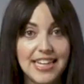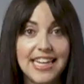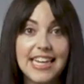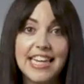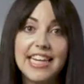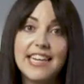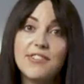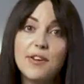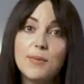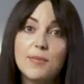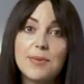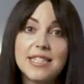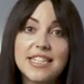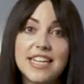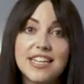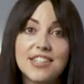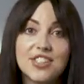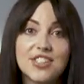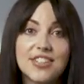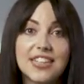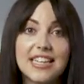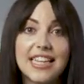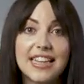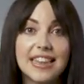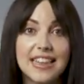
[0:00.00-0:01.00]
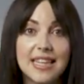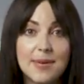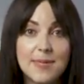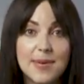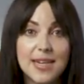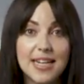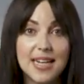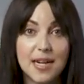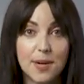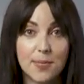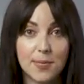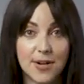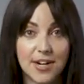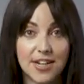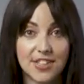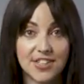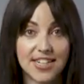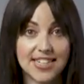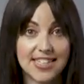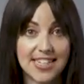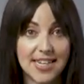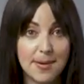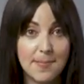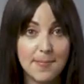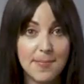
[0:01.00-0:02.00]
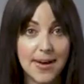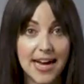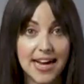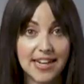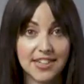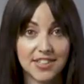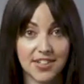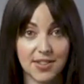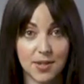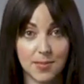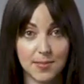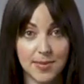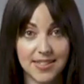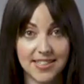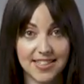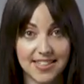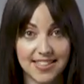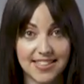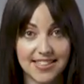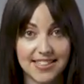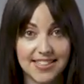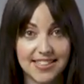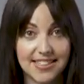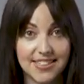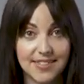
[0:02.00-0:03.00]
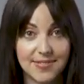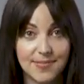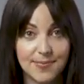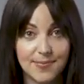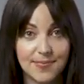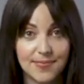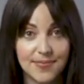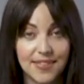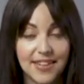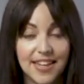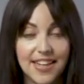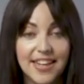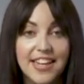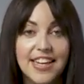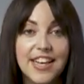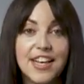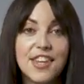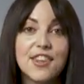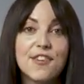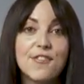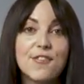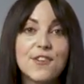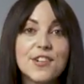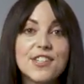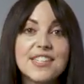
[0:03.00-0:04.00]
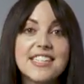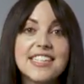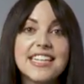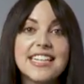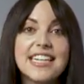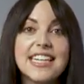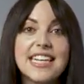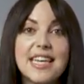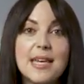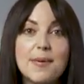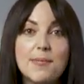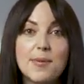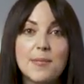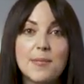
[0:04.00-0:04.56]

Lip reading: even potentially limiting a project's impact on the business. The first thing to keep